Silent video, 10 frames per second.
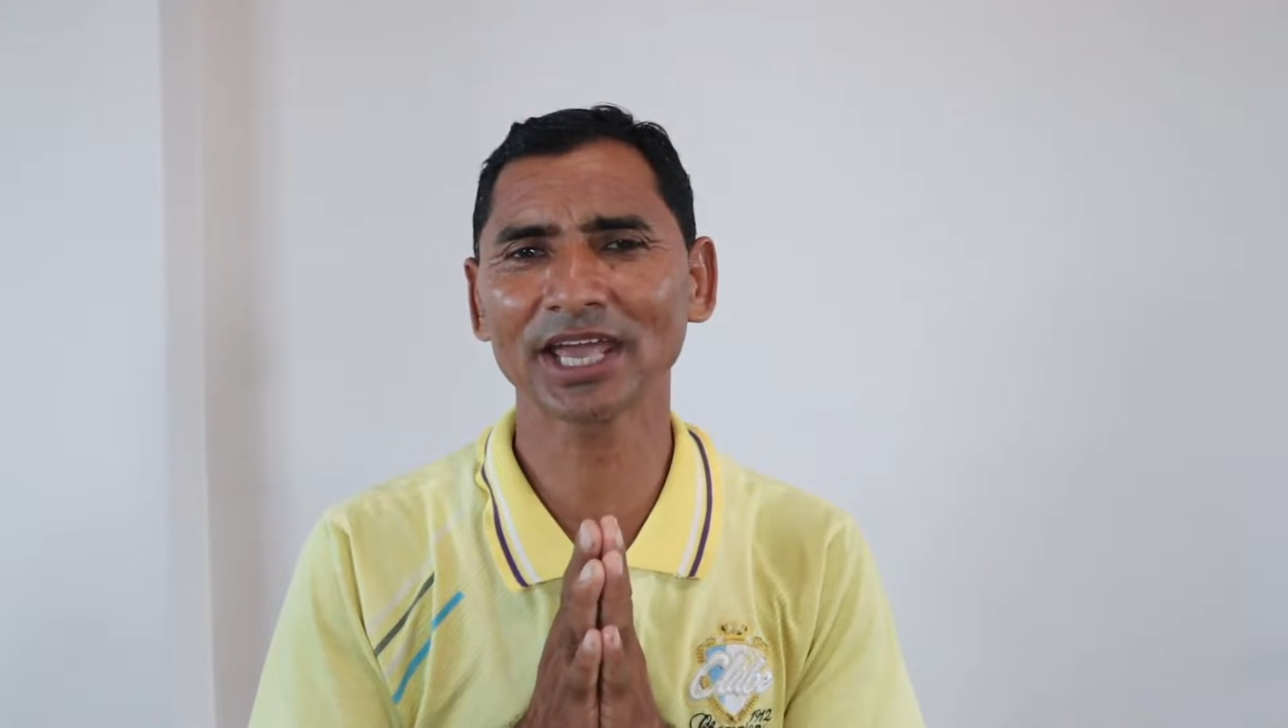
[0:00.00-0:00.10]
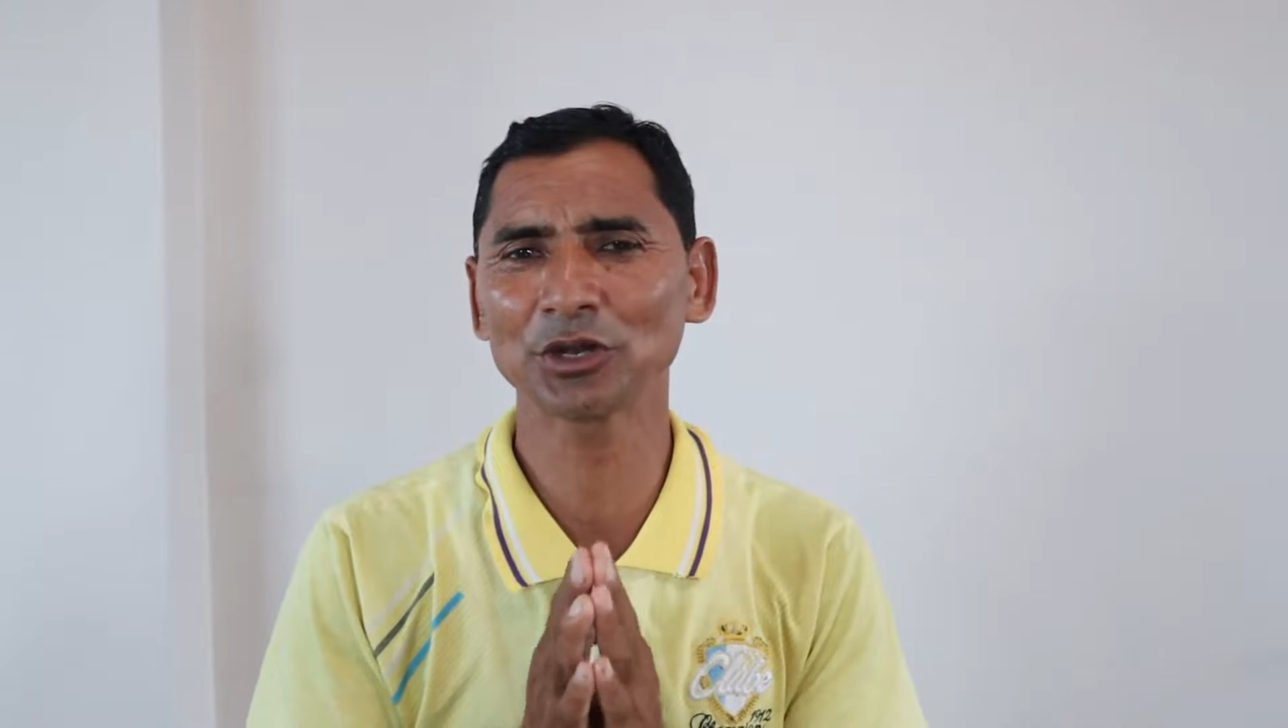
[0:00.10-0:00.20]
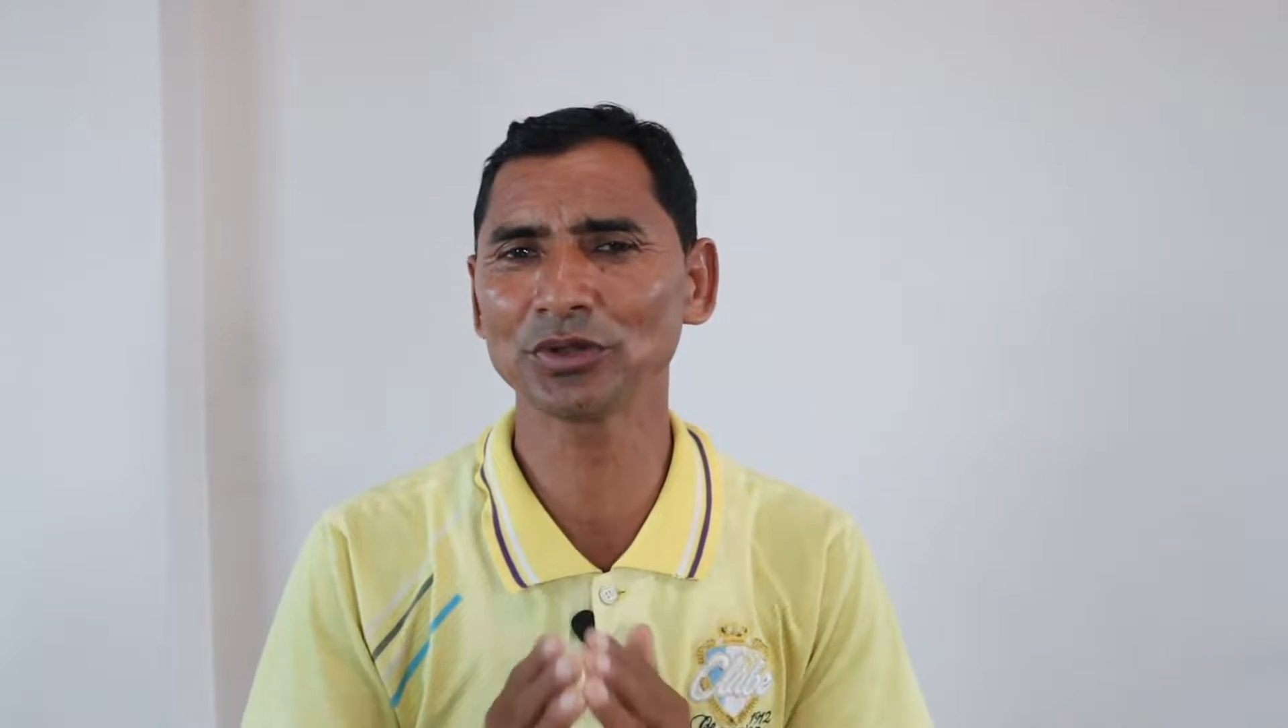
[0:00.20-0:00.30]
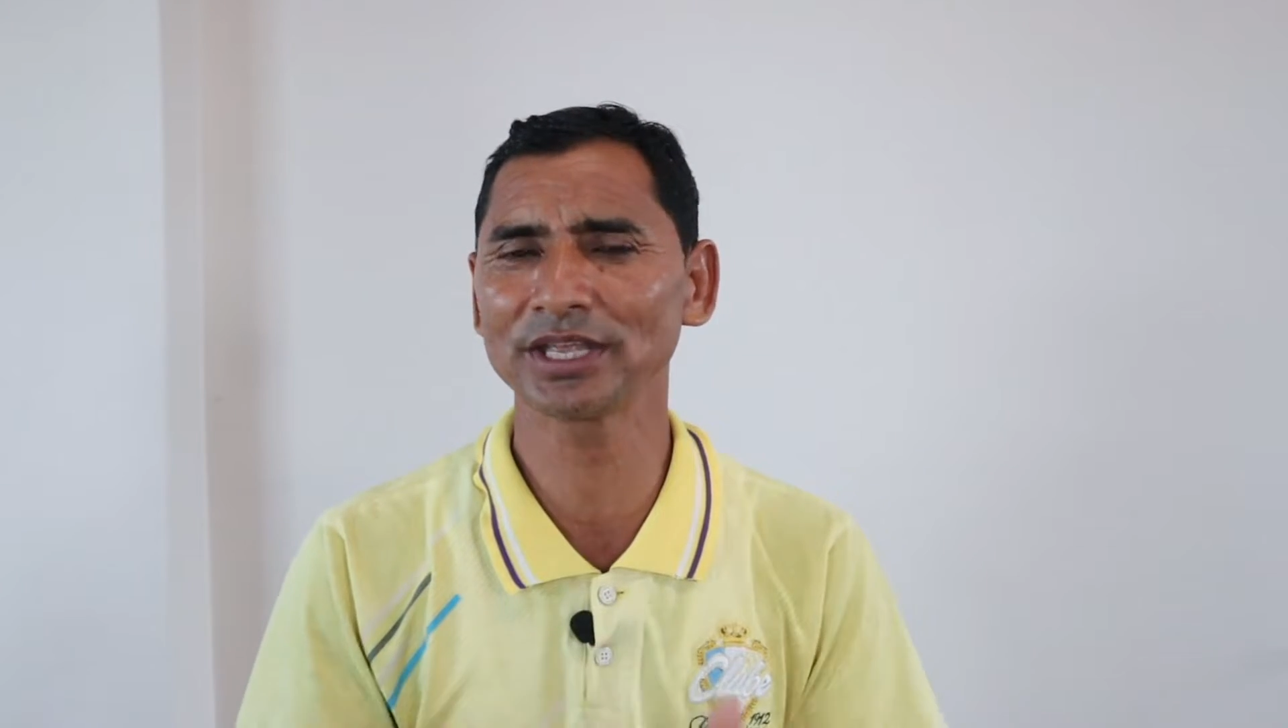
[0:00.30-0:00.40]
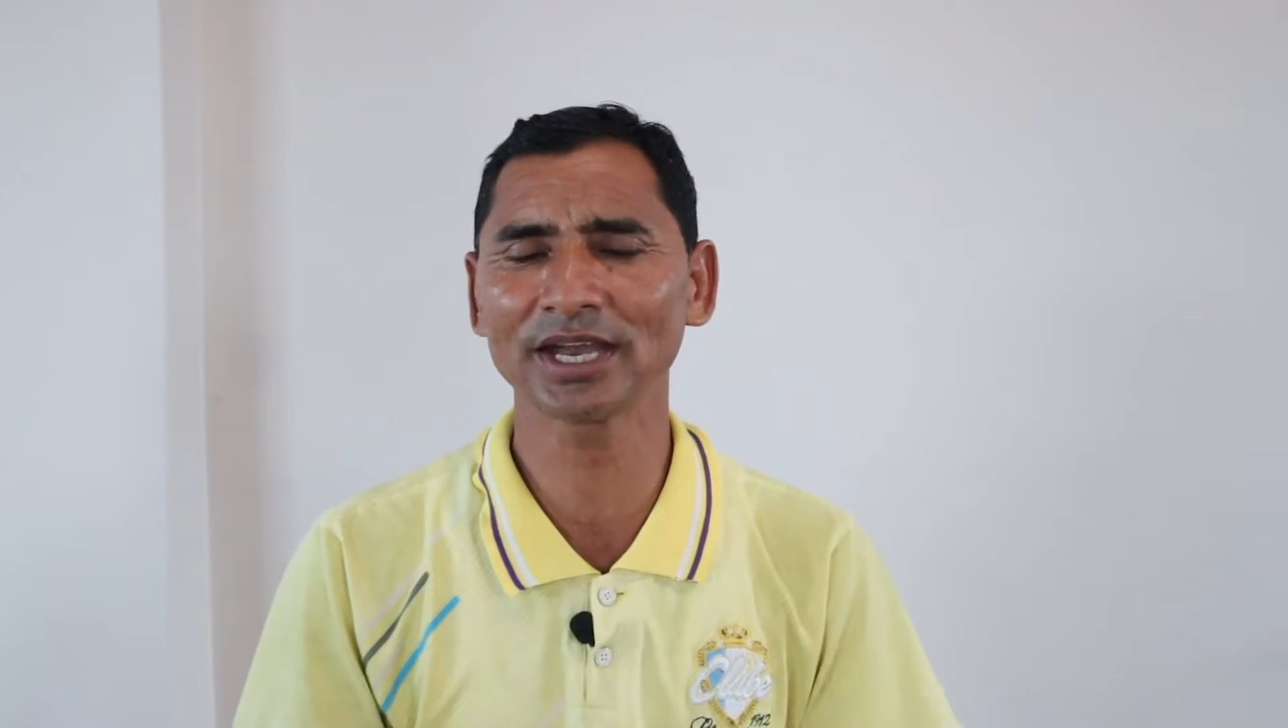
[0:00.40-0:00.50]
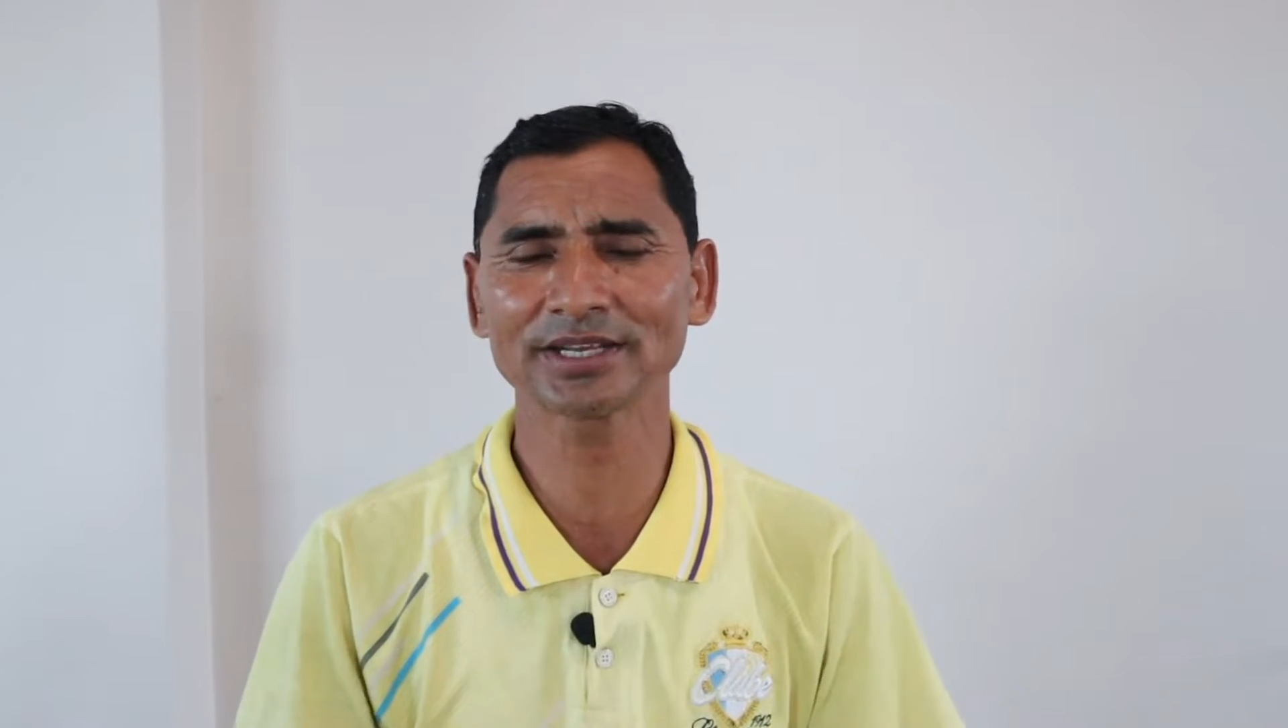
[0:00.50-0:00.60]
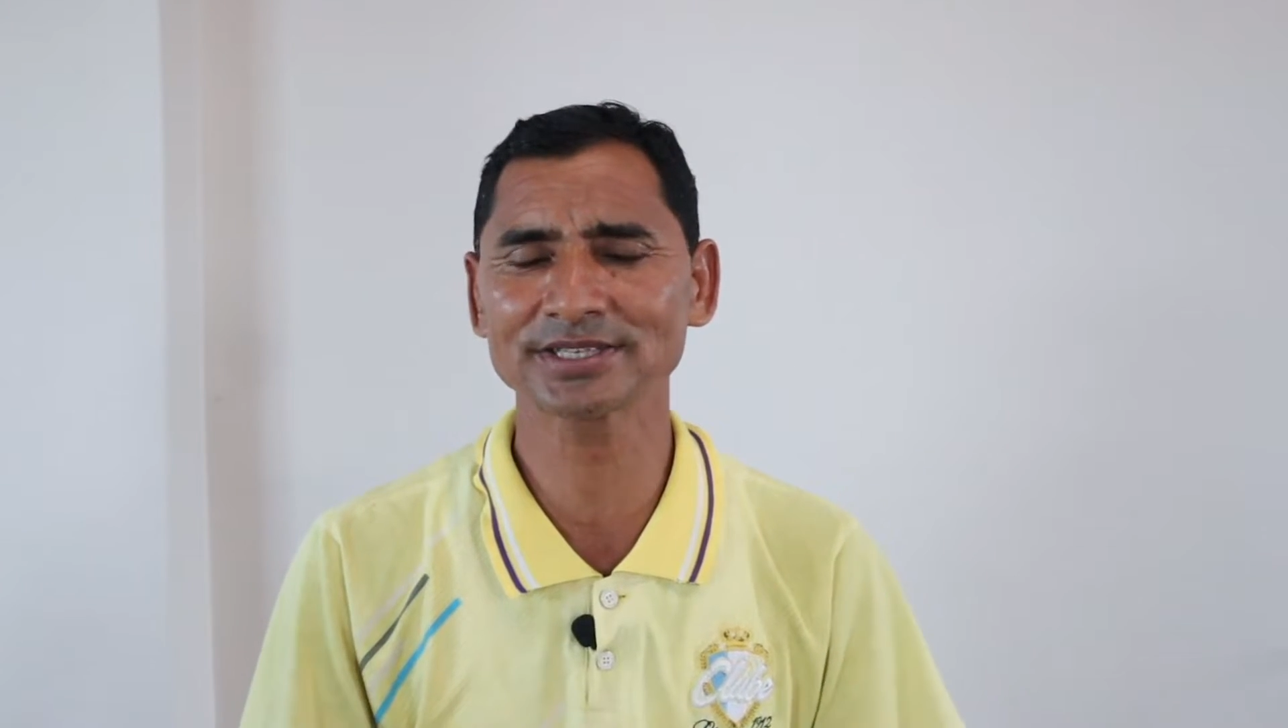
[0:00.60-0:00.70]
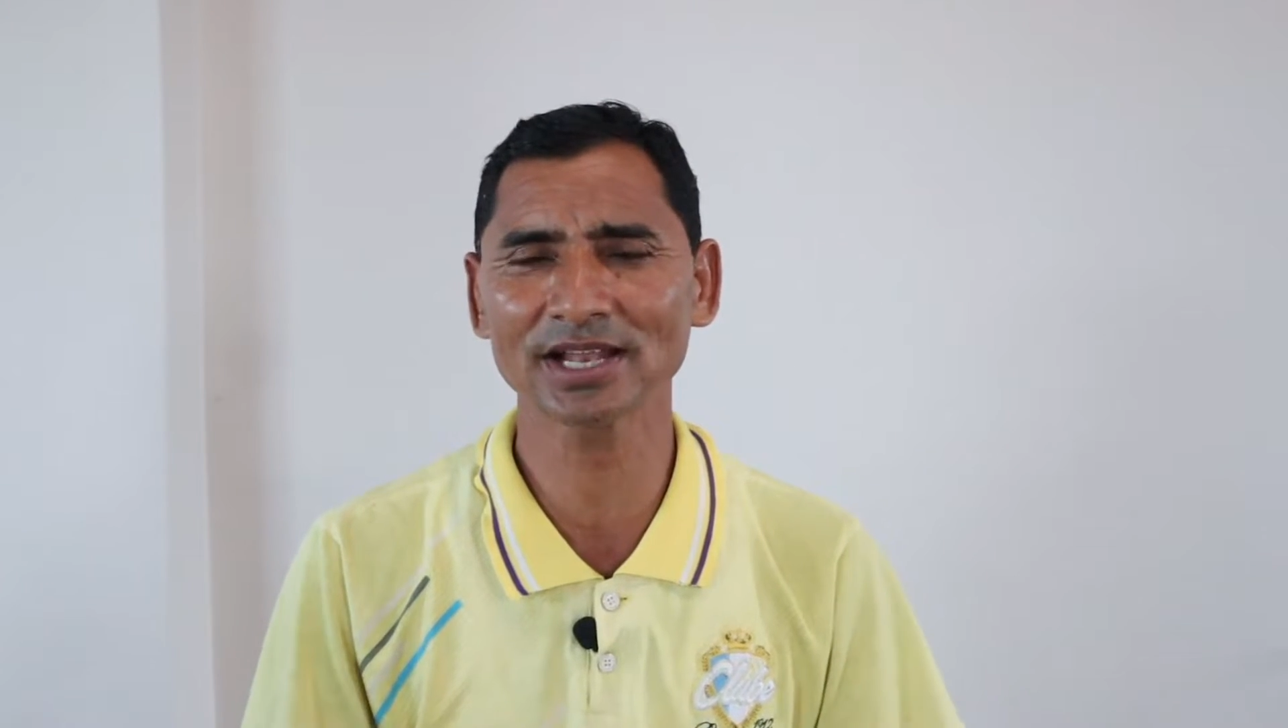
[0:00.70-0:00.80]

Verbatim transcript: Can we get